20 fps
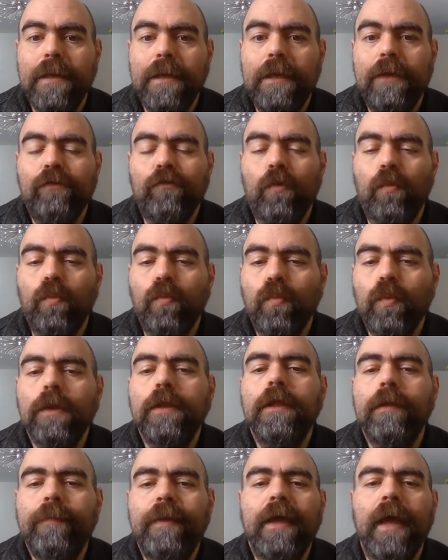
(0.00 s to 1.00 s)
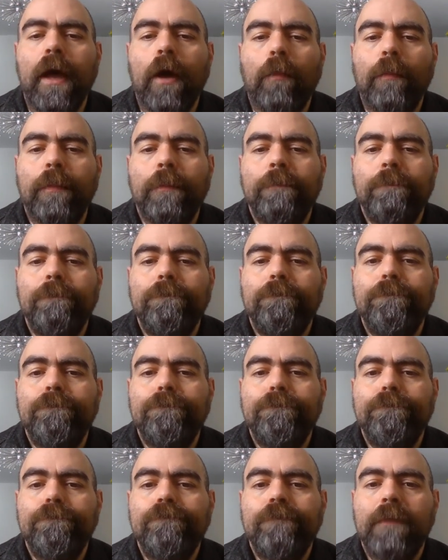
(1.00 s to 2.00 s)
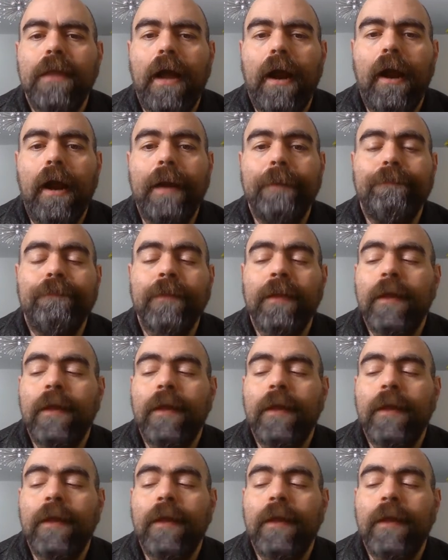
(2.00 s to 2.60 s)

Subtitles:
is a really big help. All right.